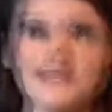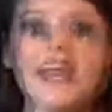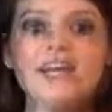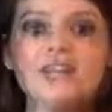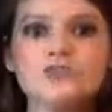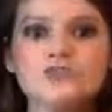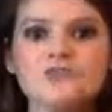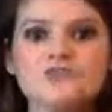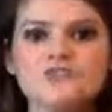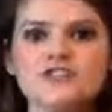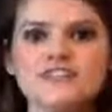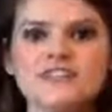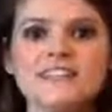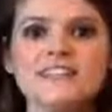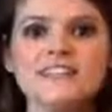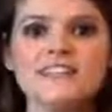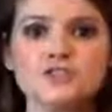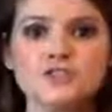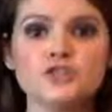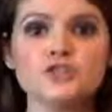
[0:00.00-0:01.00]
Estrogen
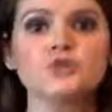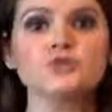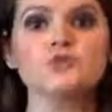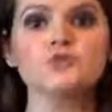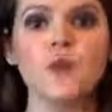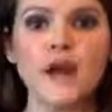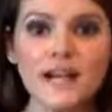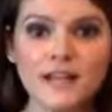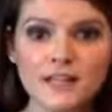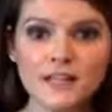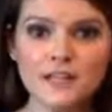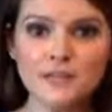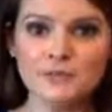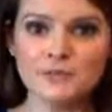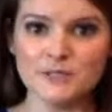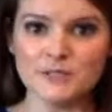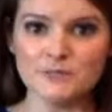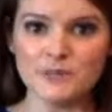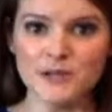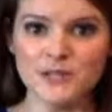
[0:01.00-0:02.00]
is directly
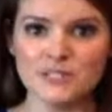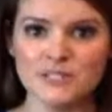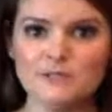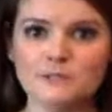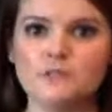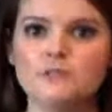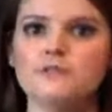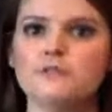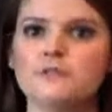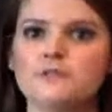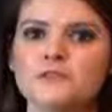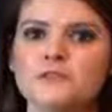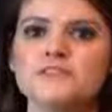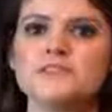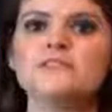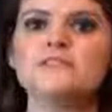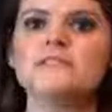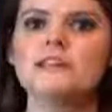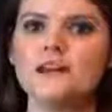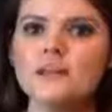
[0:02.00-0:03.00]
responsible for
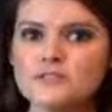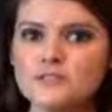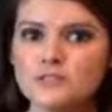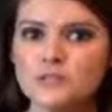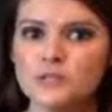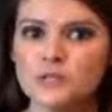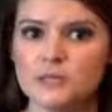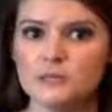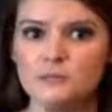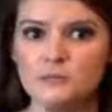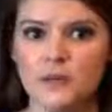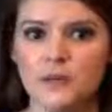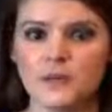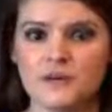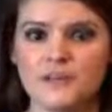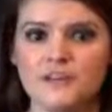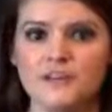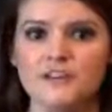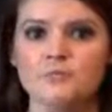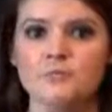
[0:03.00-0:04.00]
the ductal
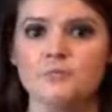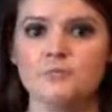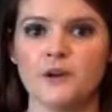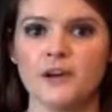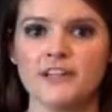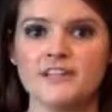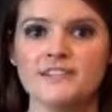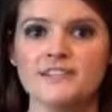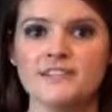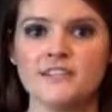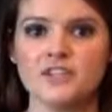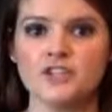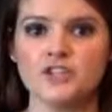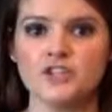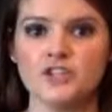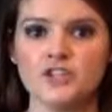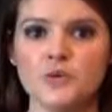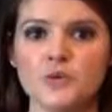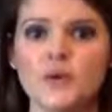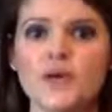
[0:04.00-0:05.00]
component of breast
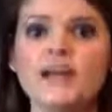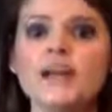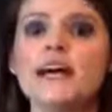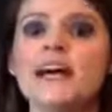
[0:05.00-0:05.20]
tissue,